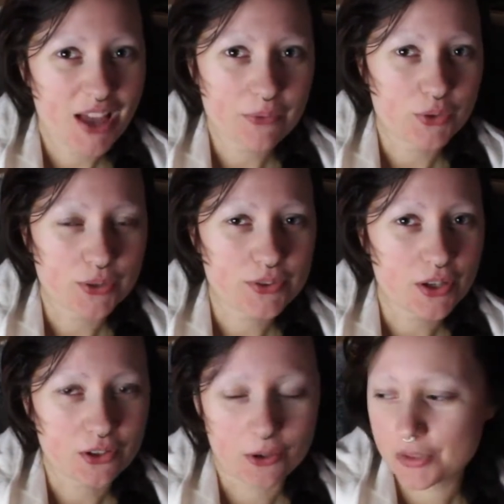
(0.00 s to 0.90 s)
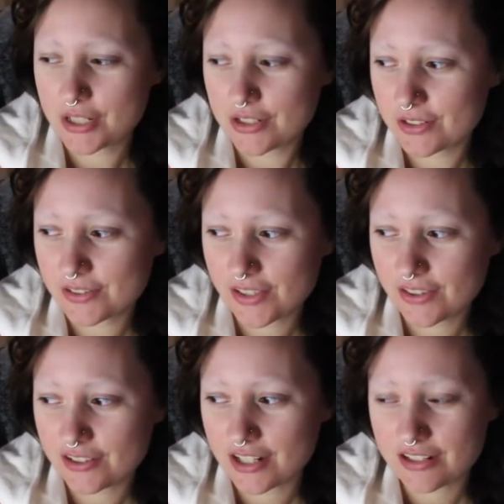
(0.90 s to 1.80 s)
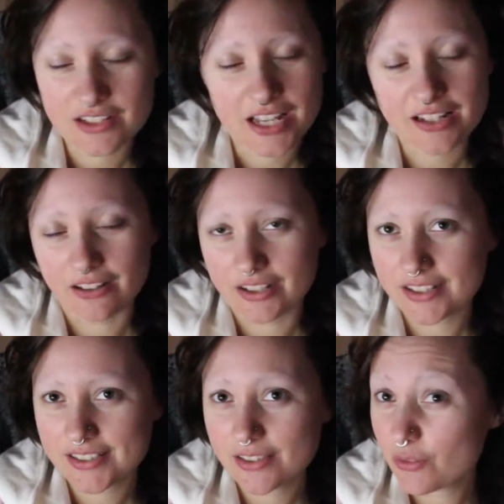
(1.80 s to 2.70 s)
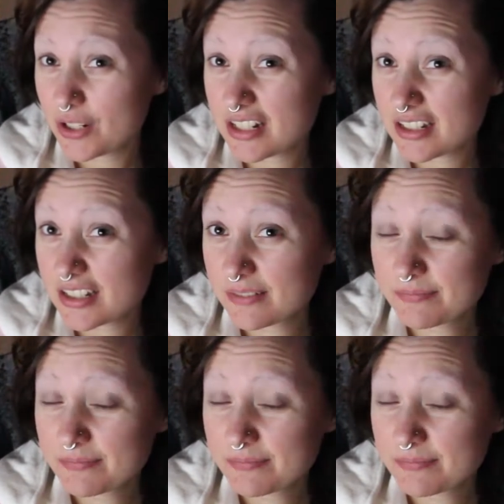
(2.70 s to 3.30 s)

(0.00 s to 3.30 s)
have those art competitions and the deadline is in 3 days.